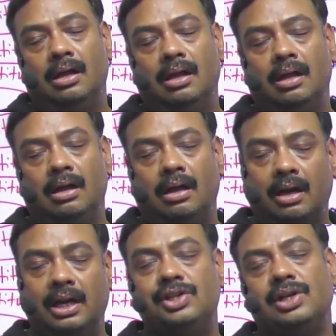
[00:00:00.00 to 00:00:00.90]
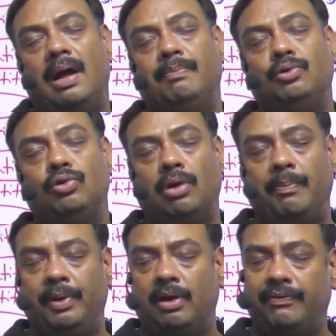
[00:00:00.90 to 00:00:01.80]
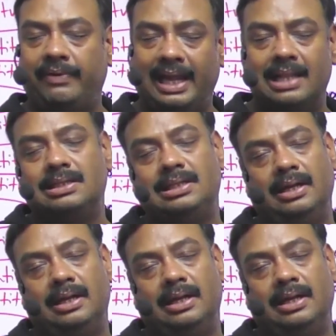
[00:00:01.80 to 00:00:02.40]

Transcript: reach up to Tropic of Cancer,